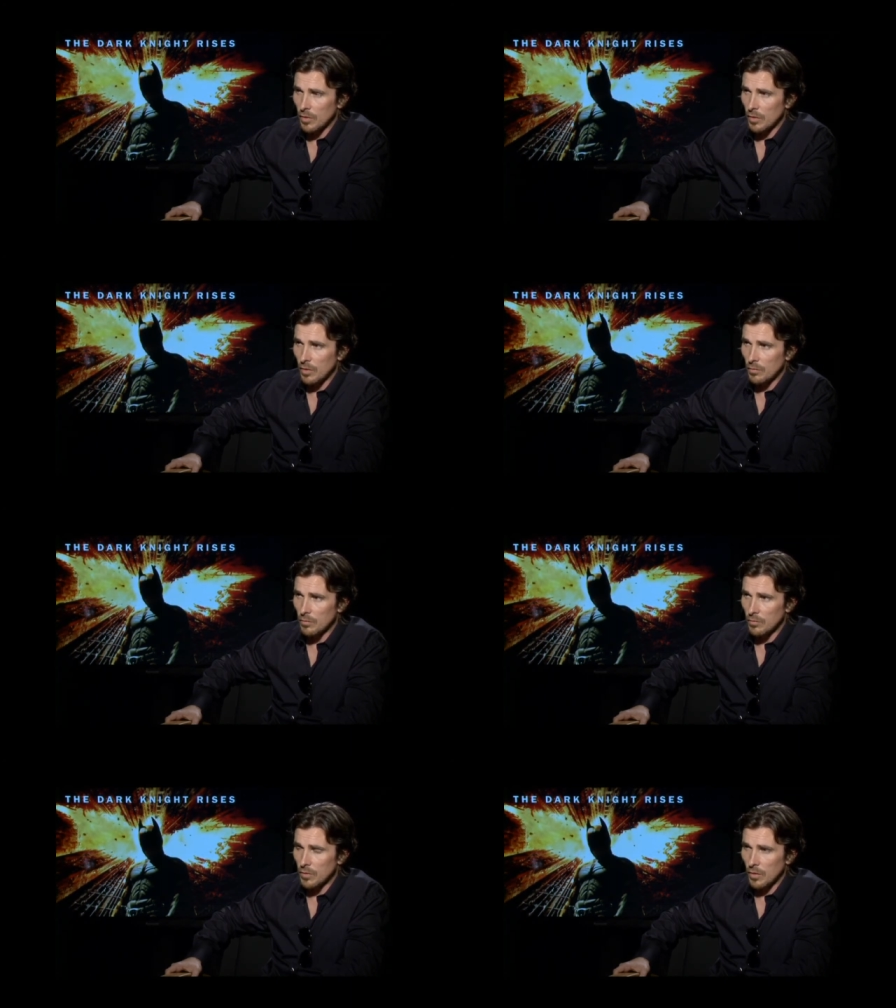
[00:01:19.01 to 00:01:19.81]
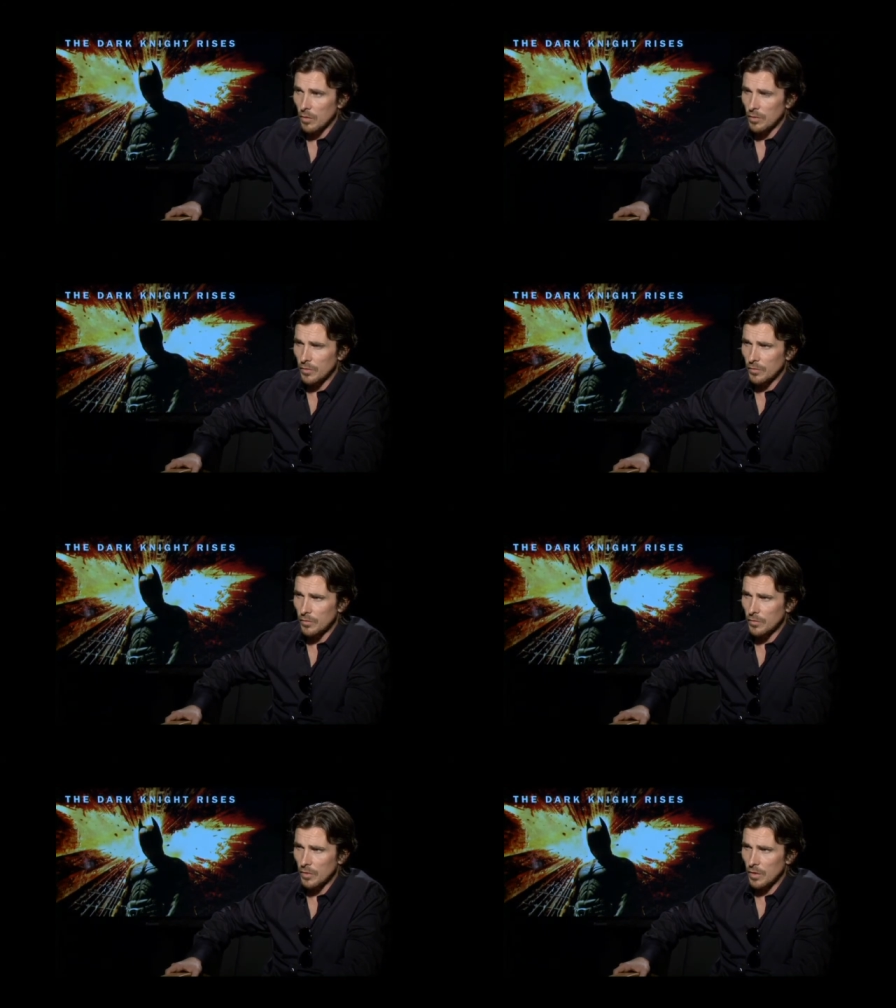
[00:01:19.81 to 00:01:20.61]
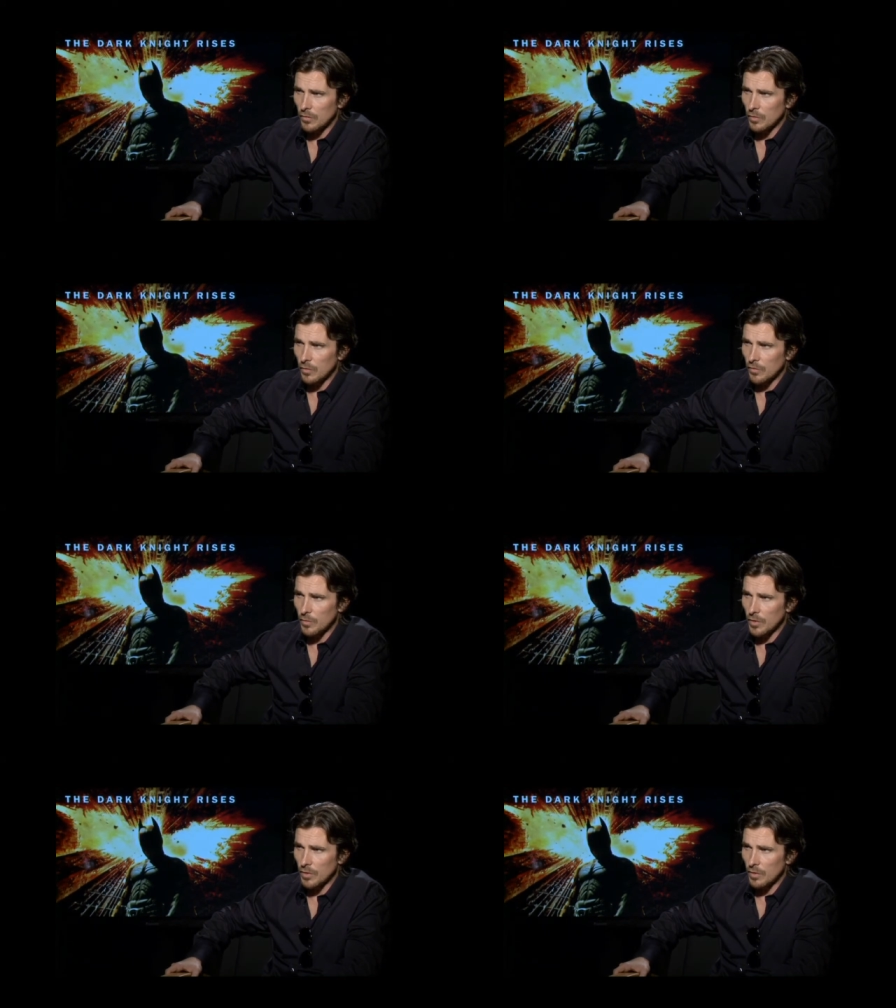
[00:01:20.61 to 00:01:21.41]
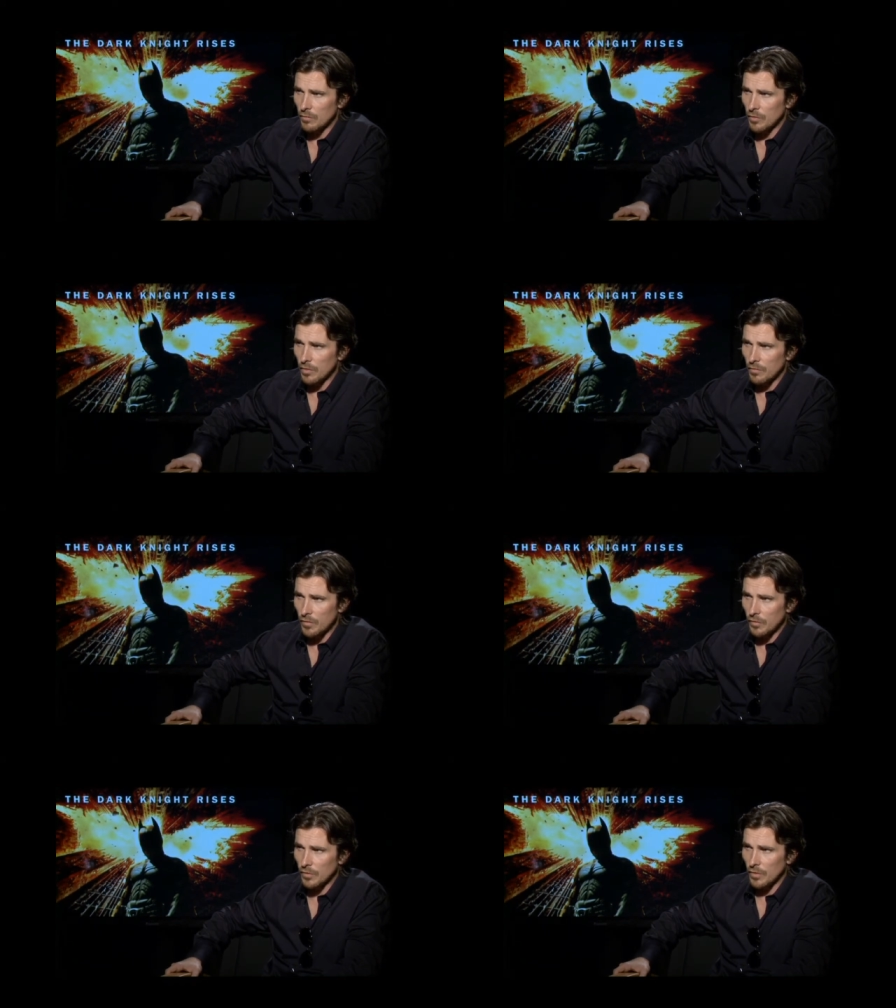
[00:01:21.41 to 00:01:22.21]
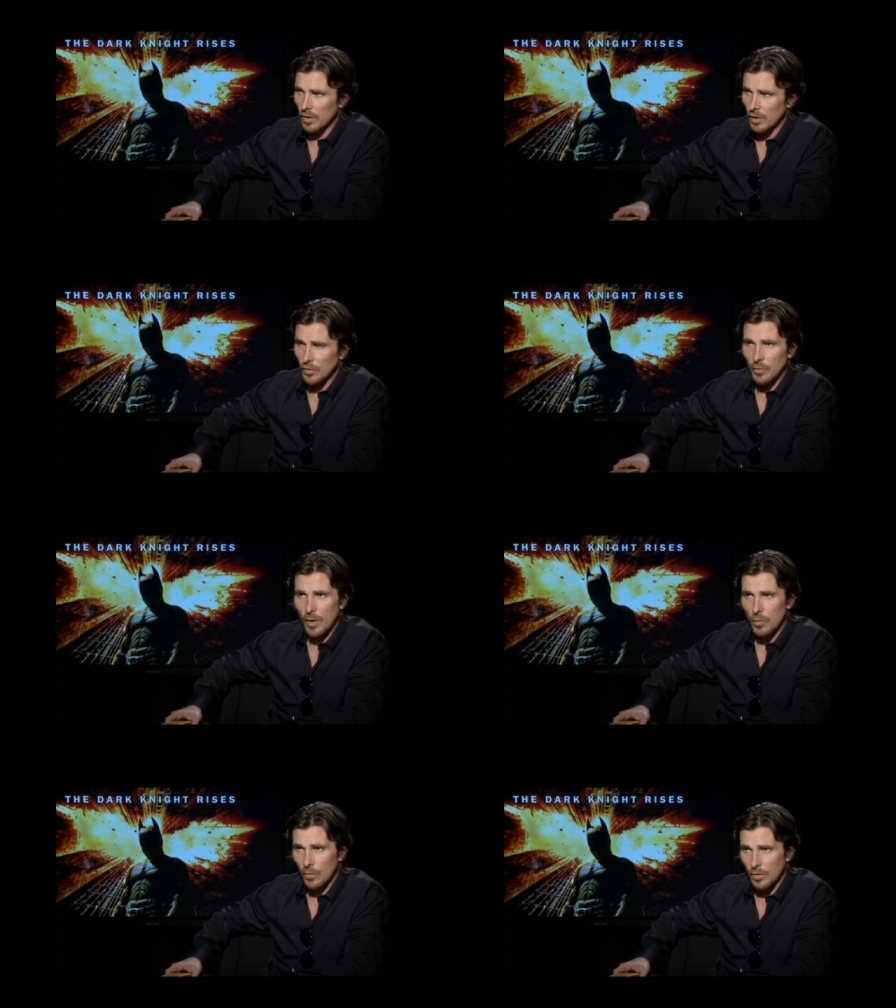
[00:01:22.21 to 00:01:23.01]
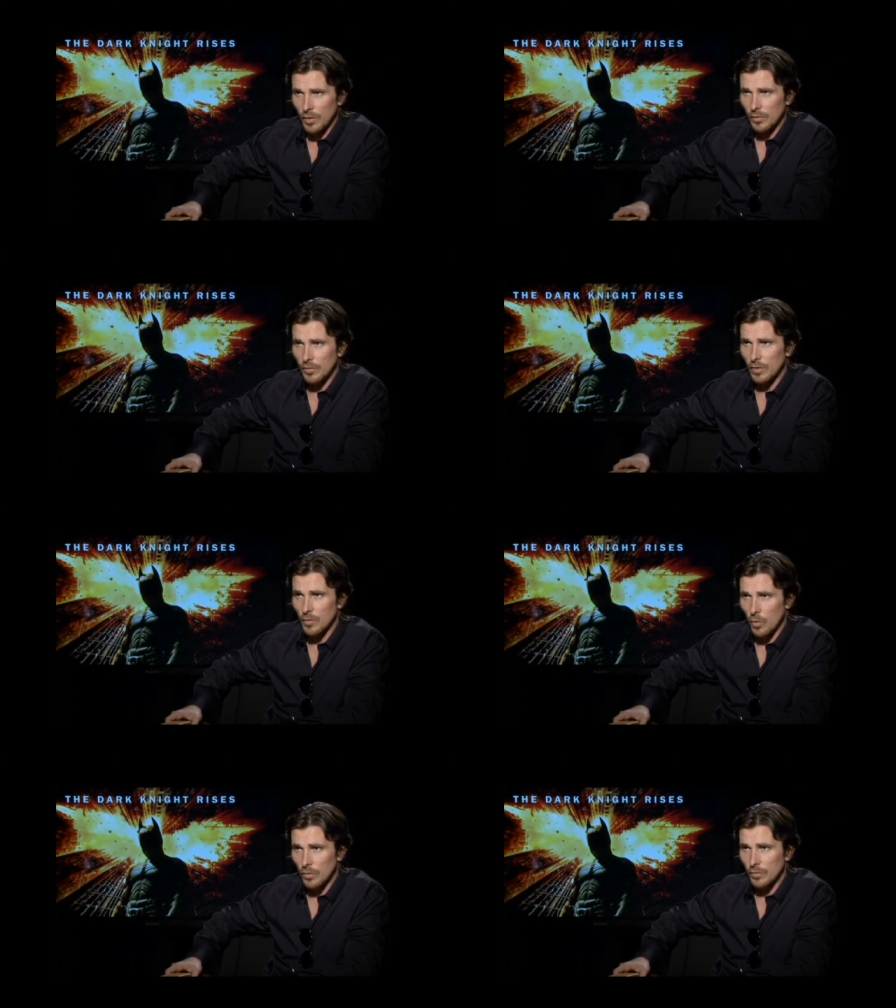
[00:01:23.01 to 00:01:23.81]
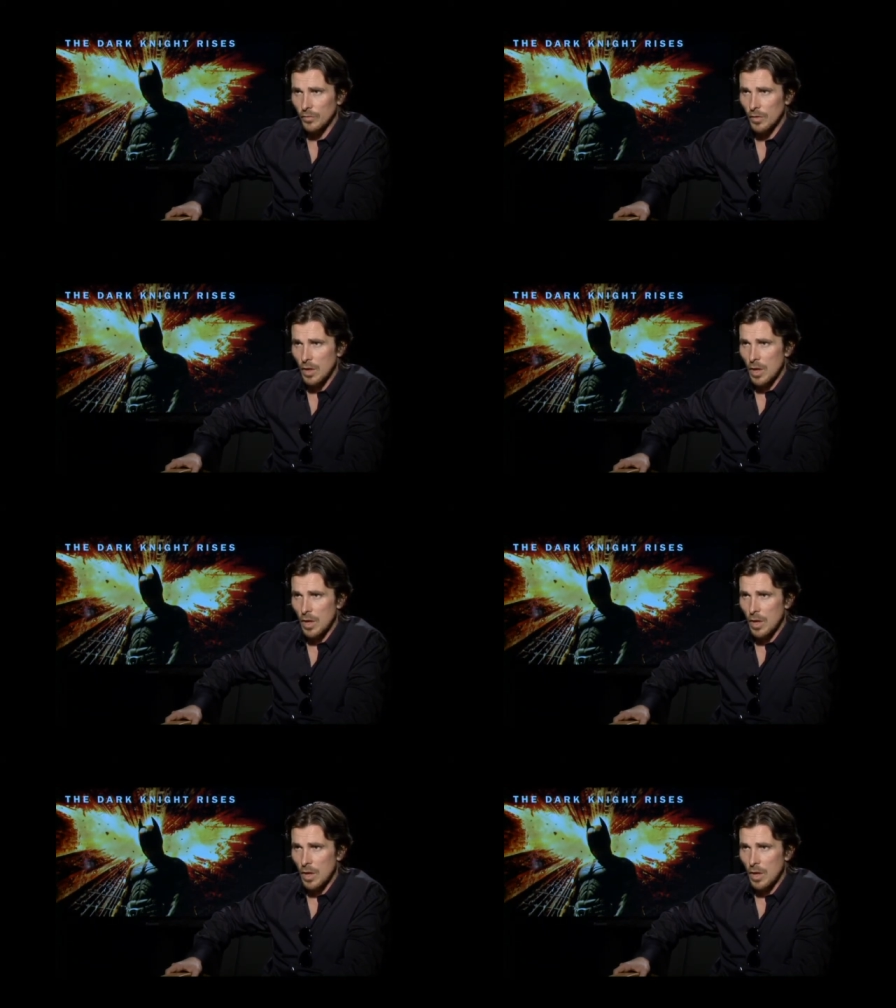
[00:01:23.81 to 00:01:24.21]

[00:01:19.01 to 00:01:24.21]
Um, you know, he's, he's always been uh, very efficient and clear about what it is that he wants.